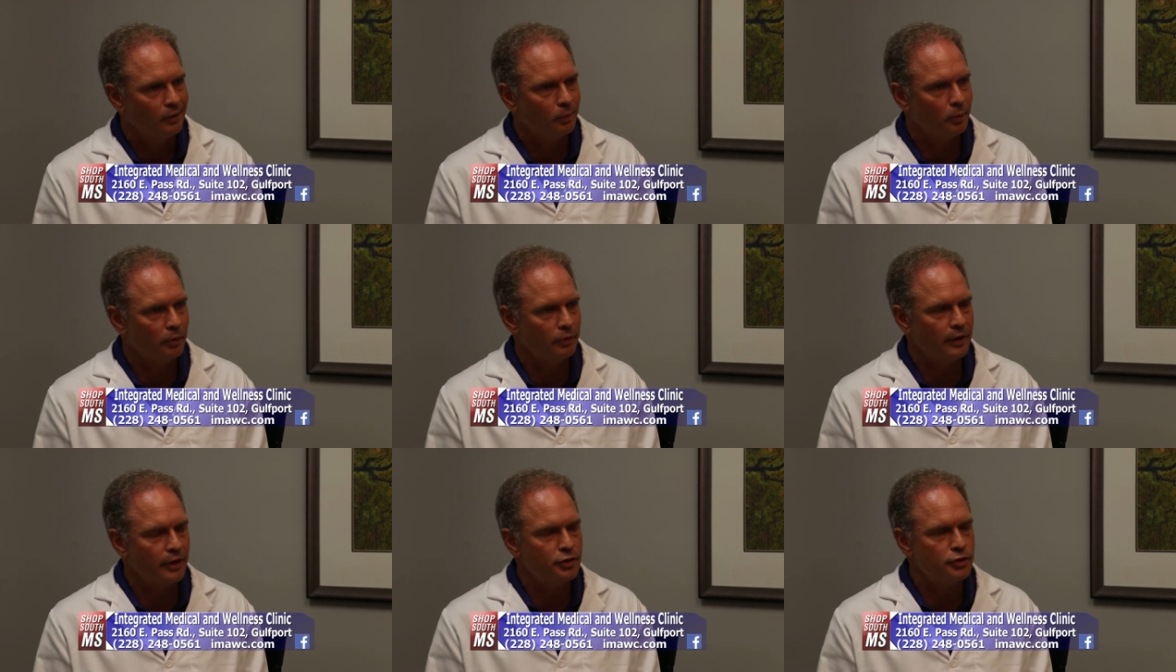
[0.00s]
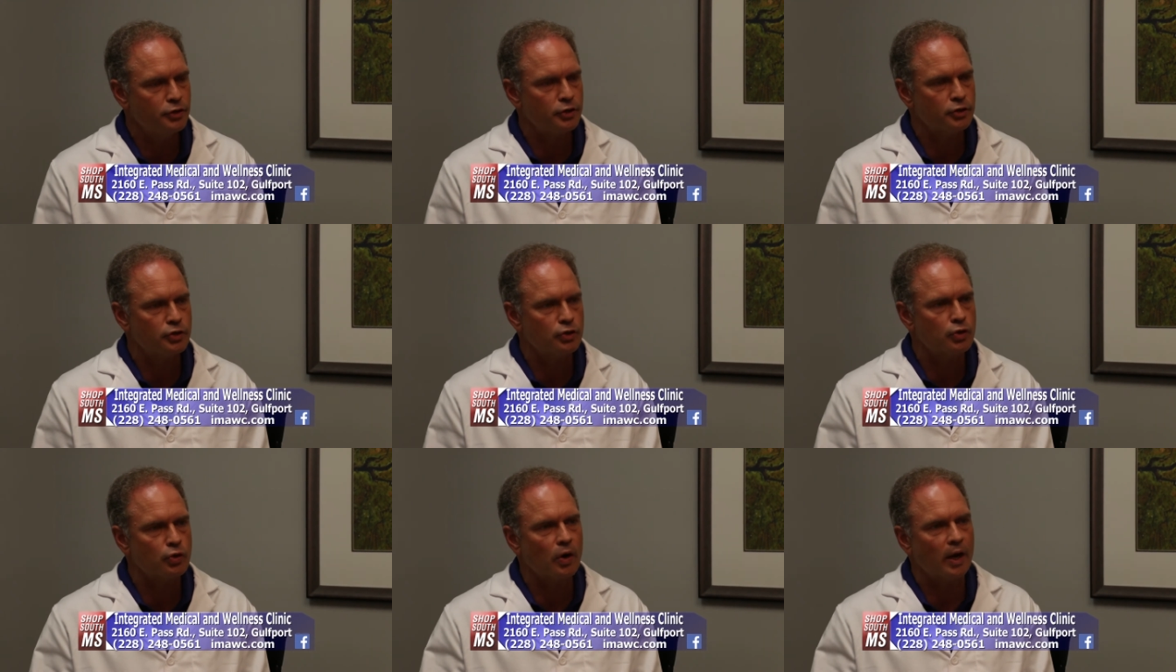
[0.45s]
Or they
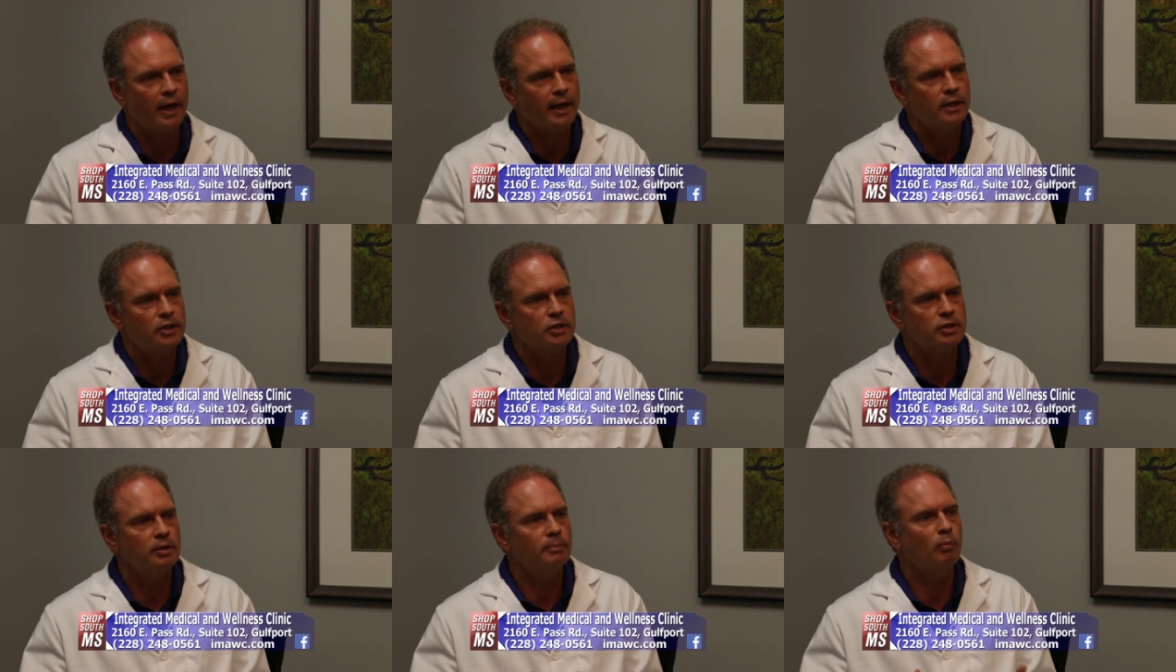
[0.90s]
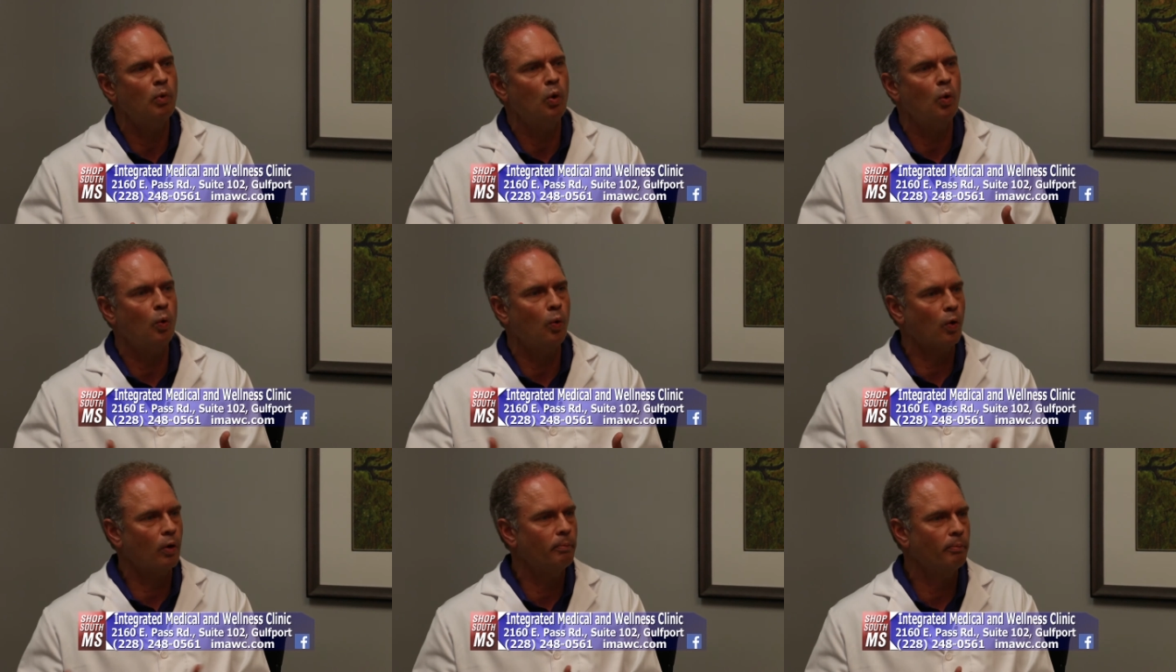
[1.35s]
just try some
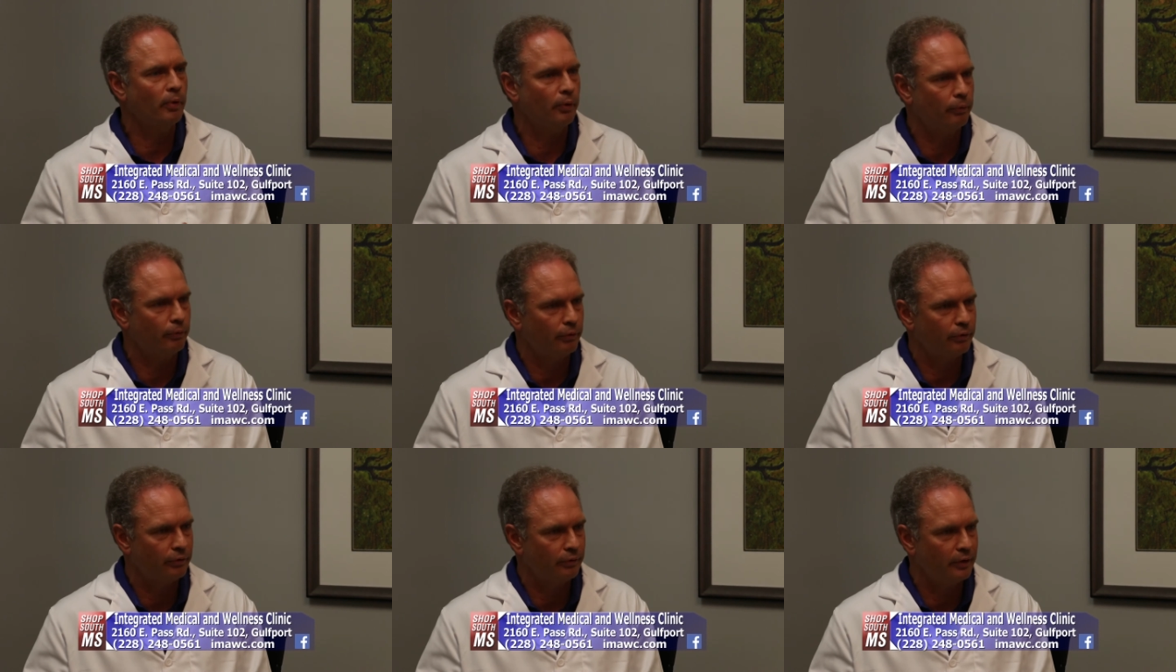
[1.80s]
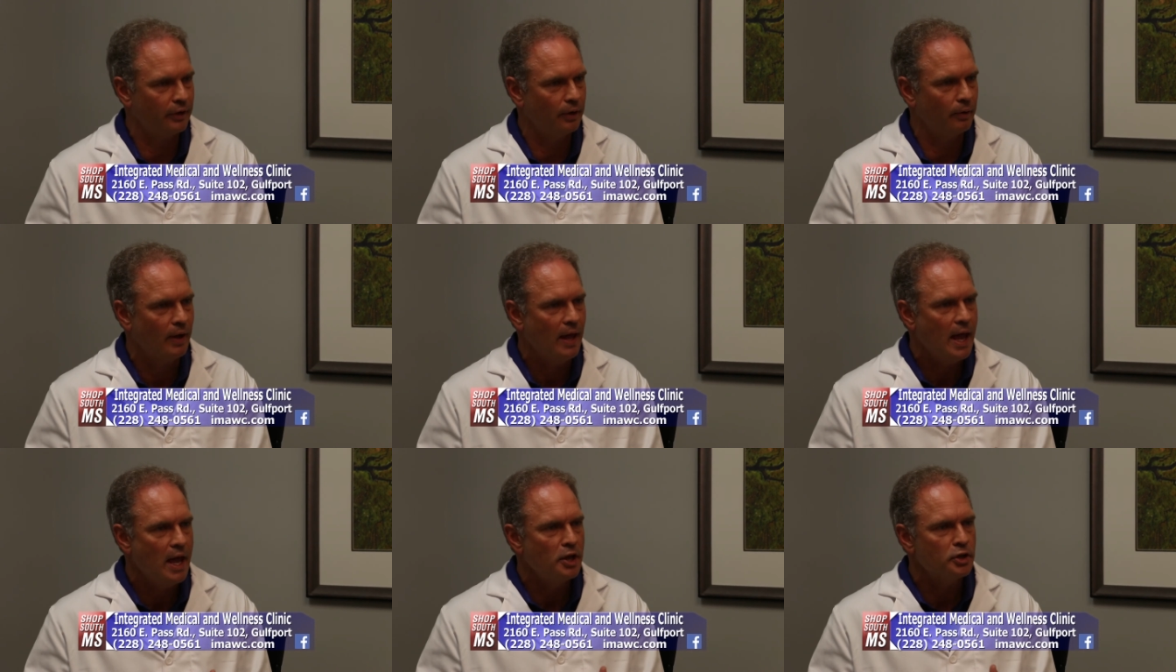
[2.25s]
hormones, you know.